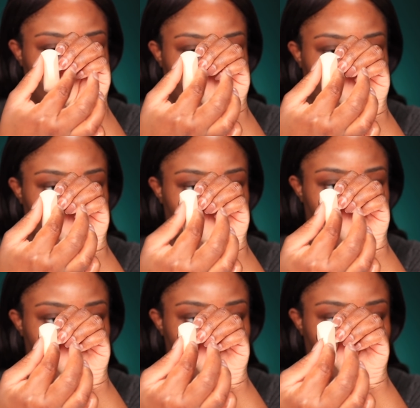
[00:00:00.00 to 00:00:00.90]
Yeah, it
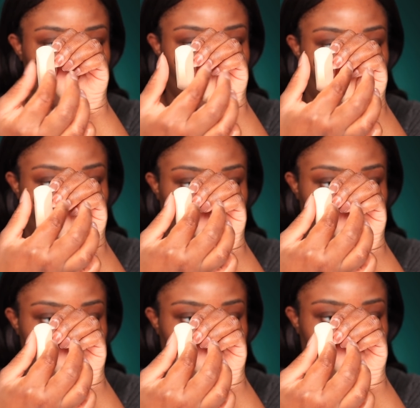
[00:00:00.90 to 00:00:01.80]
tapers off
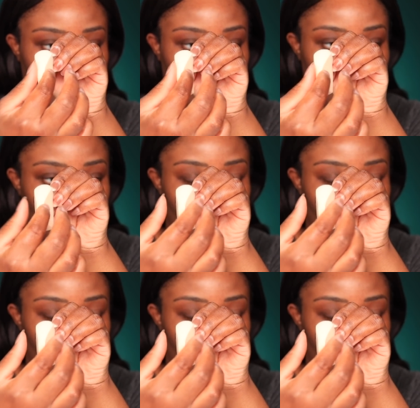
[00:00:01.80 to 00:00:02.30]
right there.